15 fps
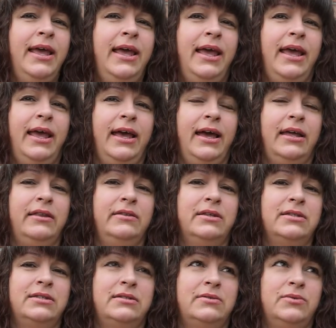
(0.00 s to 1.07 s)
And
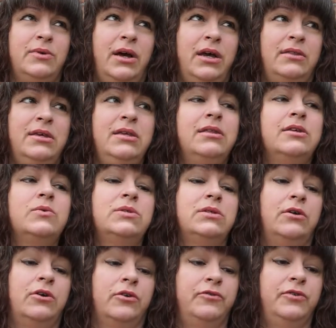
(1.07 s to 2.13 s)
I think this was
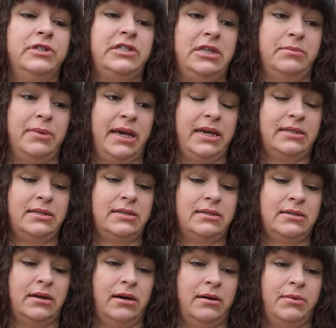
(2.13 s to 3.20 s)
on her footsie base.
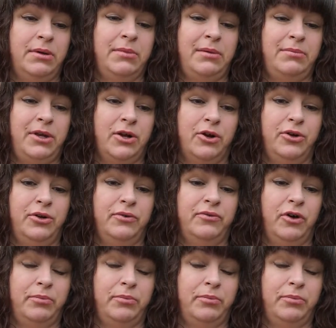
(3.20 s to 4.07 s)
It might be her Nouveau